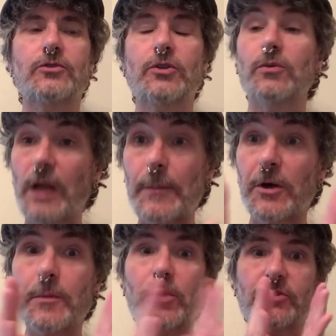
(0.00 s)

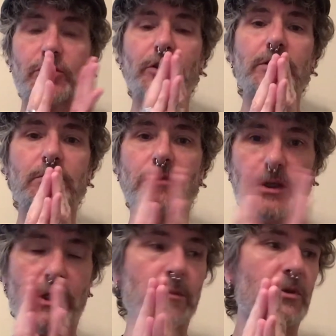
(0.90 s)
library books are good.
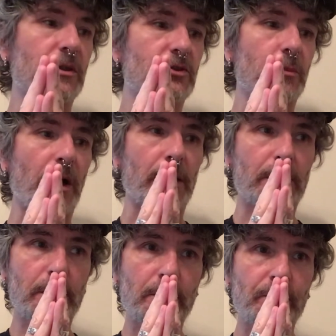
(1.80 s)
They keep me inspired.